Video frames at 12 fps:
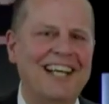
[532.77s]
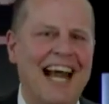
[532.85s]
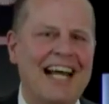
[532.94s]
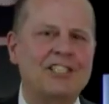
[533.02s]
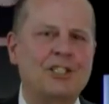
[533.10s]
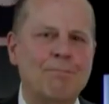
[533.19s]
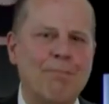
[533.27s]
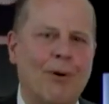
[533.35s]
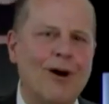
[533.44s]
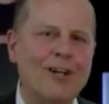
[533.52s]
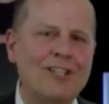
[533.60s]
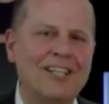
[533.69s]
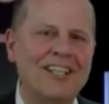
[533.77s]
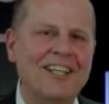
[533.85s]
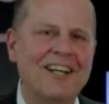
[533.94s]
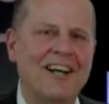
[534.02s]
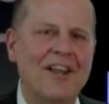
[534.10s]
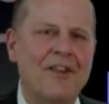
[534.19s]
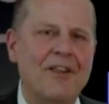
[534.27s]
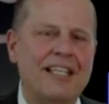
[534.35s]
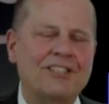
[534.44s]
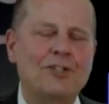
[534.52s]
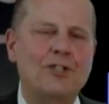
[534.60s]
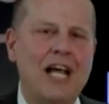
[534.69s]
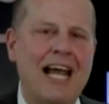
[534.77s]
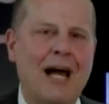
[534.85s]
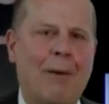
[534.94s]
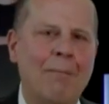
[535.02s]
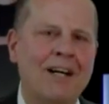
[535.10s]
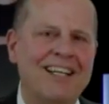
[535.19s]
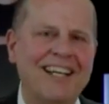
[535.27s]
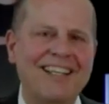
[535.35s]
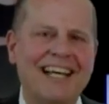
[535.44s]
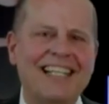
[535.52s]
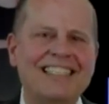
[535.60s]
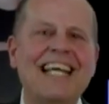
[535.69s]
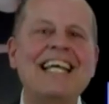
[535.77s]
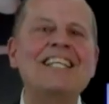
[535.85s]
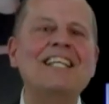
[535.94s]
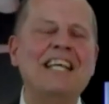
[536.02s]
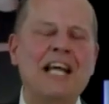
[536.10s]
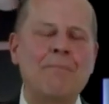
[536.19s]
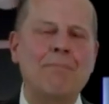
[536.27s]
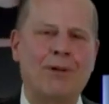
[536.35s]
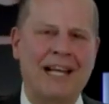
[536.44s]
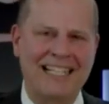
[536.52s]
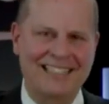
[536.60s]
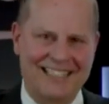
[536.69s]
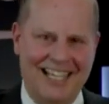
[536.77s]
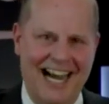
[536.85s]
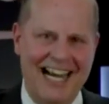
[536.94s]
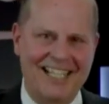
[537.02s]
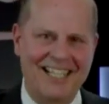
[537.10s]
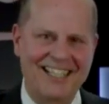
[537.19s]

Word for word: and support this gem that is hidden in plain sight